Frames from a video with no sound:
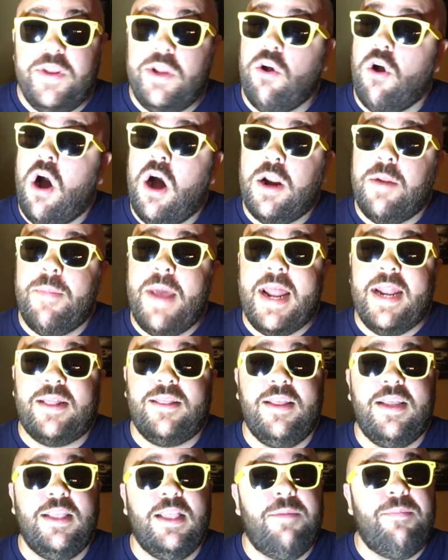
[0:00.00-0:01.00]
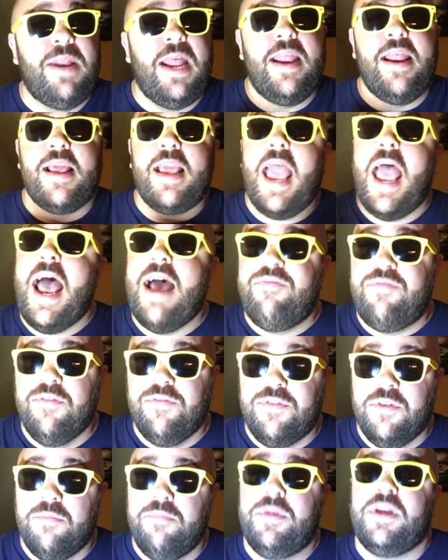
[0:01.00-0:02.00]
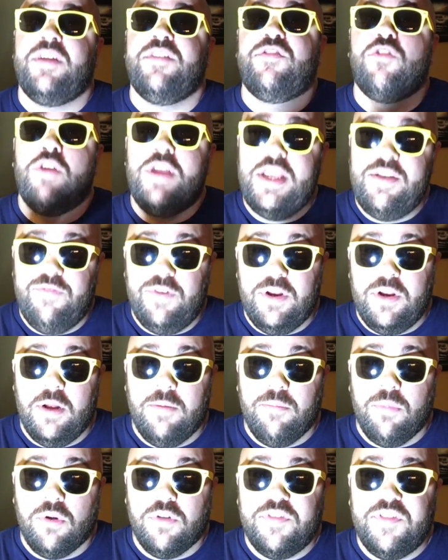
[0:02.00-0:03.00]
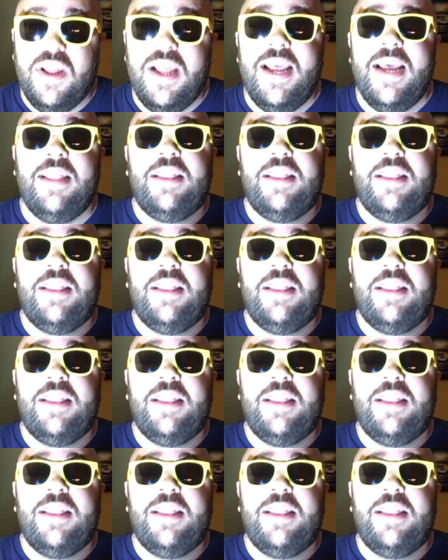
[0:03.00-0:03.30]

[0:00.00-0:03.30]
you're automatically eliminating half of them because they're even numbers.